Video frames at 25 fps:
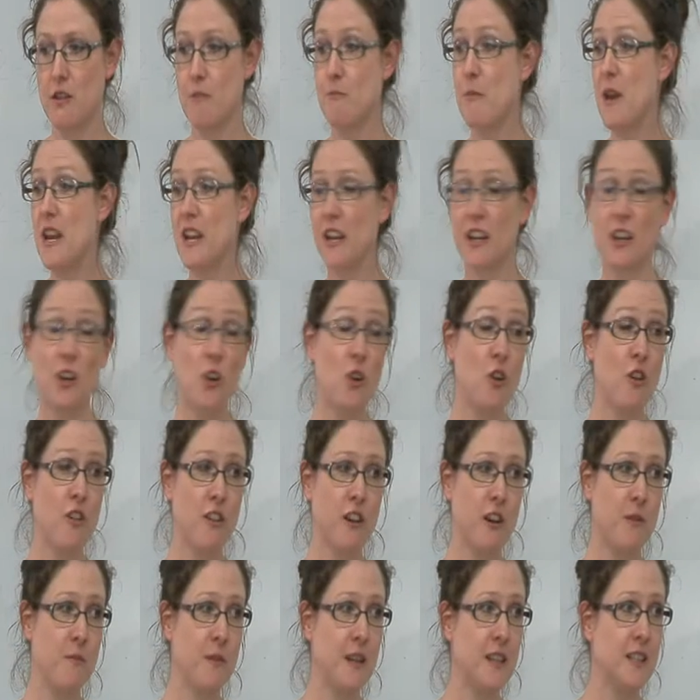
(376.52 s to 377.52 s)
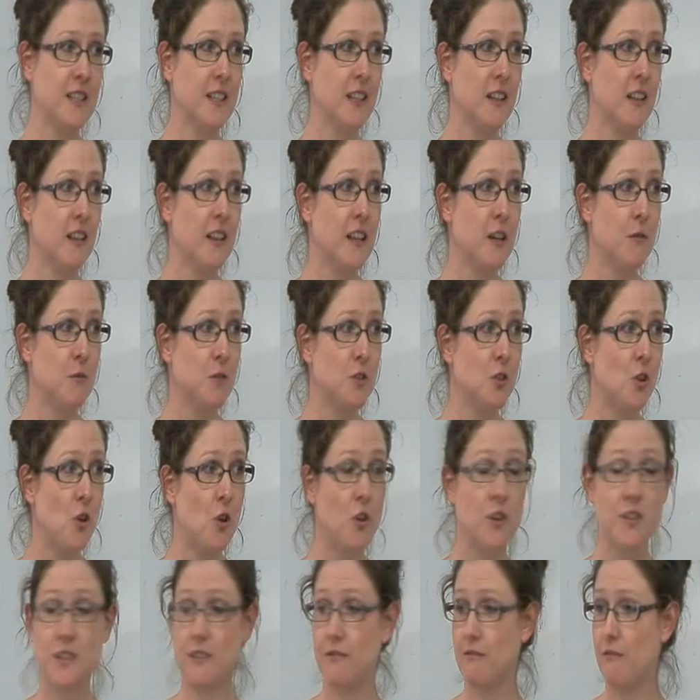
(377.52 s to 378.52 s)
the minute it got there, basically, it was
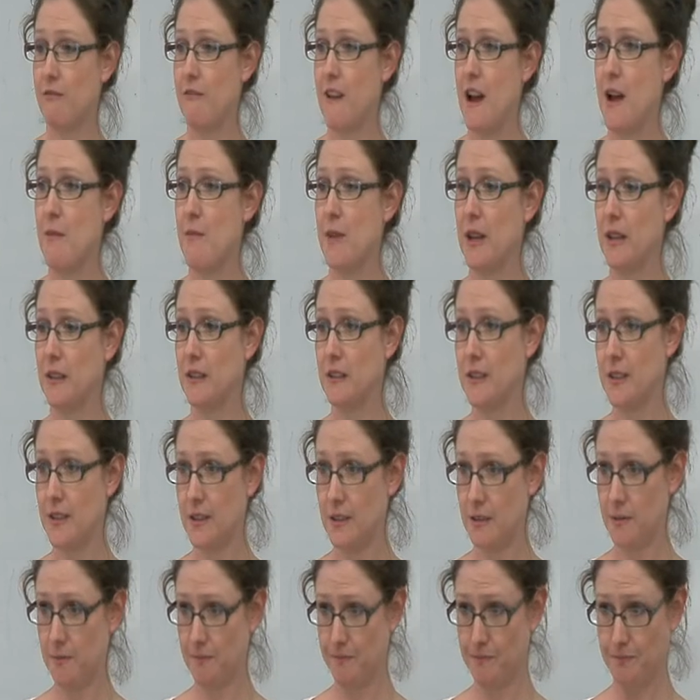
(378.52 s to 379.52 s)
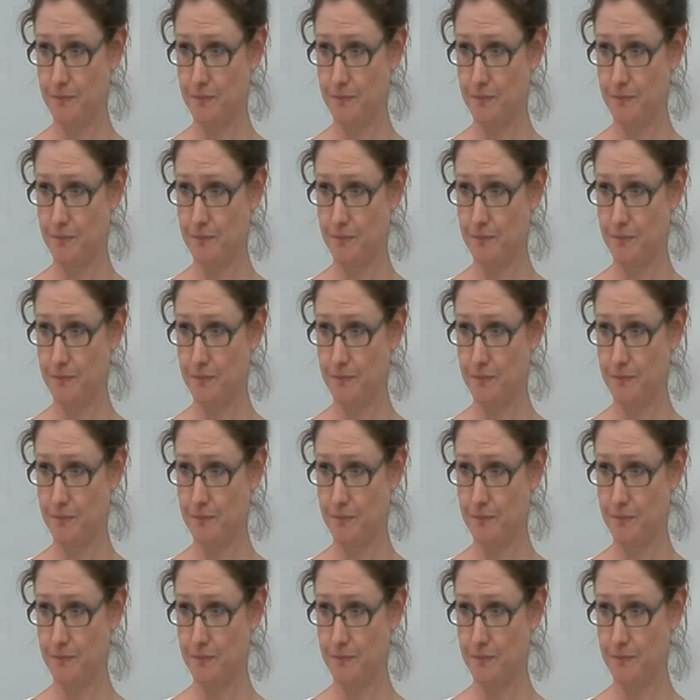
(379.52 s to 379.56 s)
causing famines.